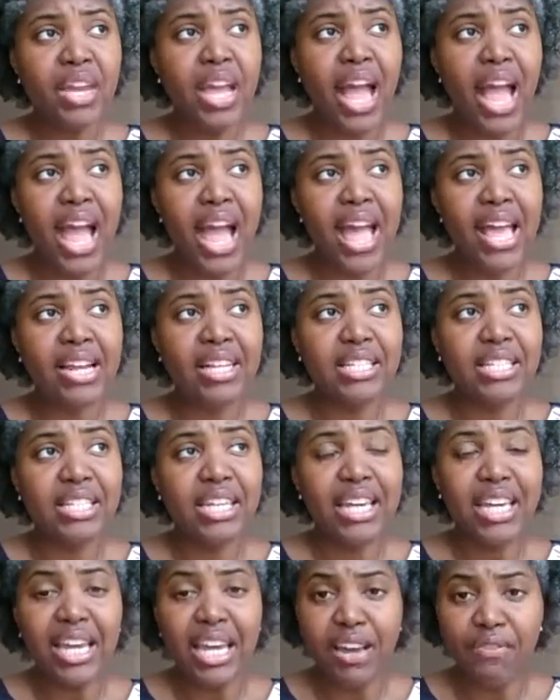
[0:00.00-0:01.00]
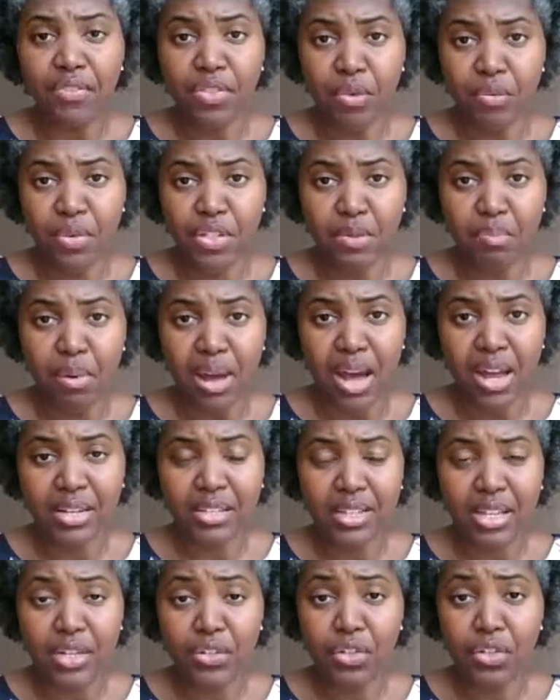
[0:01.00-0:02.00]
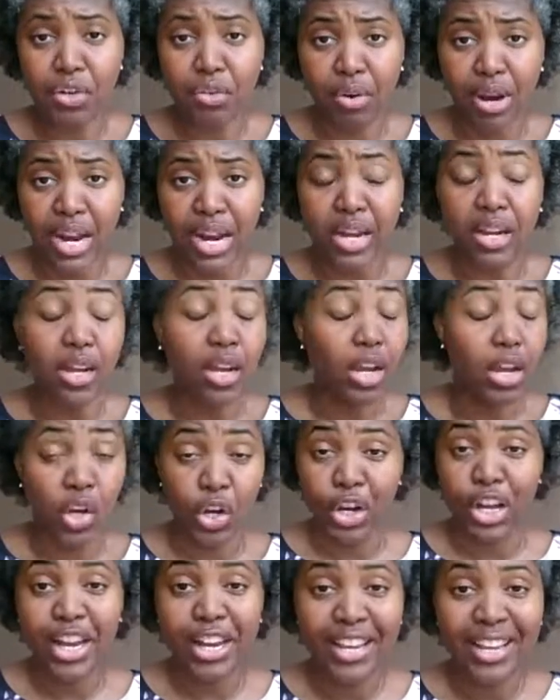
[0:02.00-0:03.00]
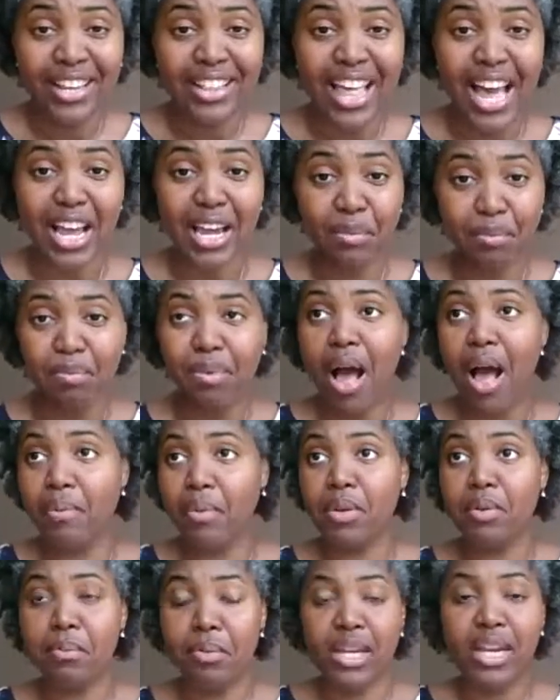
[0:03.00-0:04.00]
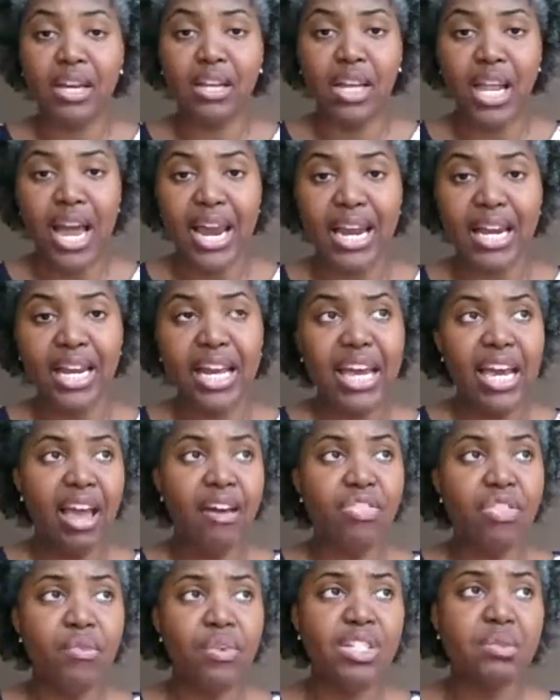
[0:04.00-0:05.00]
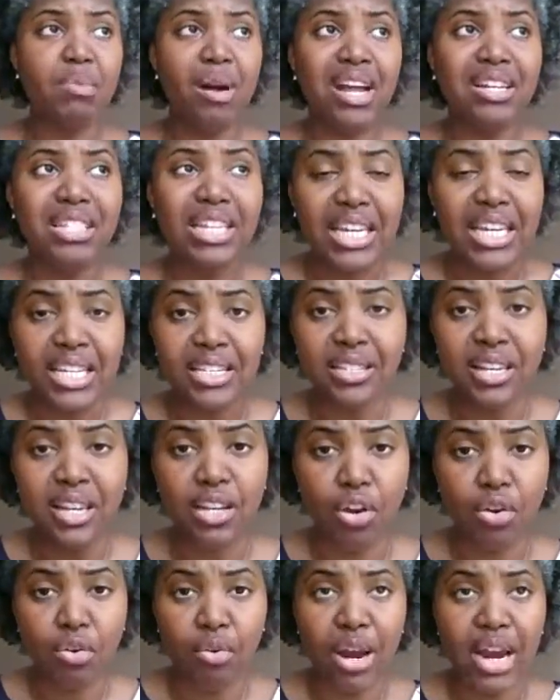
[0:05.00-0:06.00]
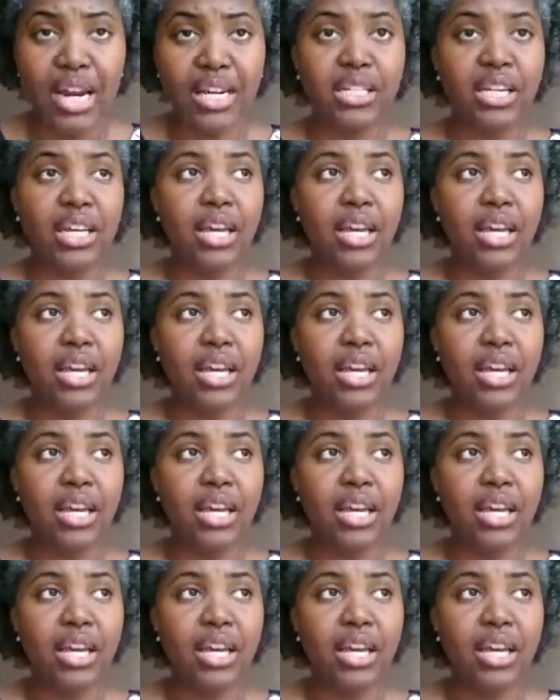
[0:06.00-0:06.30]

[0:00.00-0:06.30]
And if the response is great, good, that could probably be a client. If the response isn't great,